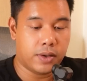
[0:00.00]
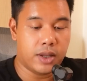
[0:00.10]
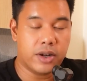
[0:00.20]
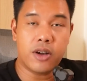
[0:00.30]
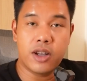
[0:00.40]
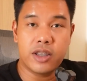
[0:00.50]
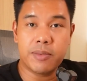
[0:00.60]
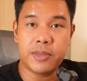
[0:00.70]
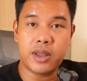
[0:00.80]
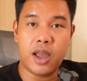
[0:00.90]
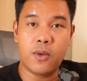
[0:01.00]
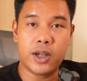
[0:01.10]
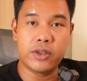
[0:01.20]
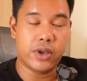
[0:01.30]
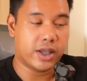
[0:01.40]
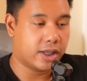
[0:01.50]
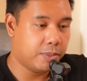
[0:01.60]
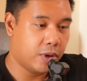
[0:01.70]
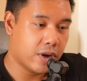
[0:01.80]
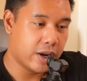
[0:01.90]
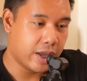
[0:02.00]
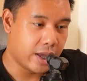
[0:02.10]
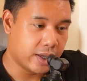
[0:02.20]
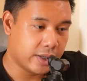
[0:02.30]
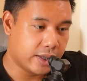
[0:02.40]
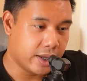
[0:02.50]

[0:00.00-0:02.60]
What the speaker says: another concept that I want to explore is